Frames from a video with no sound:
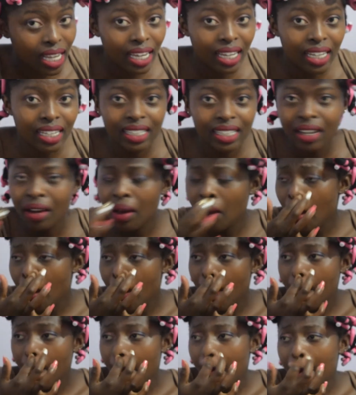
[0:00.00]
And
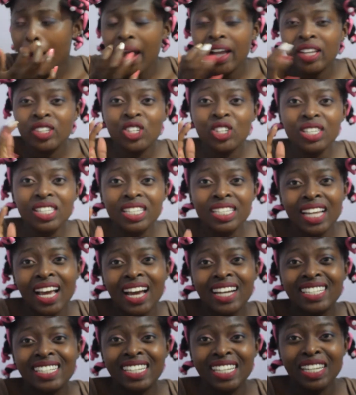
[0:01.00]
just
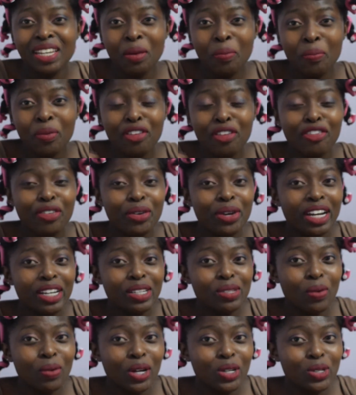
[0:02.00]
a tip, if you
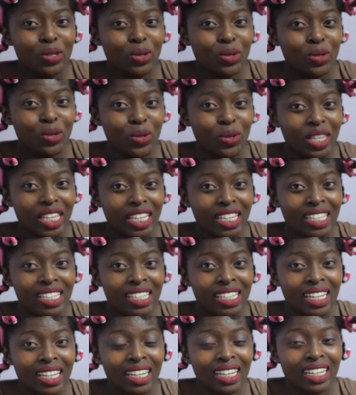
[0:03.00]
guys want to do
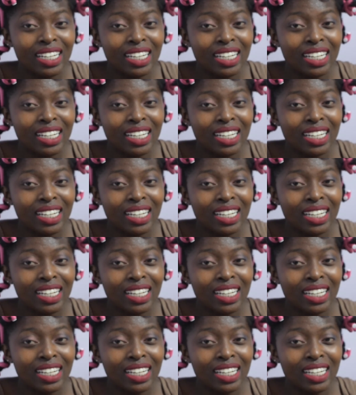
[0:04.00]
this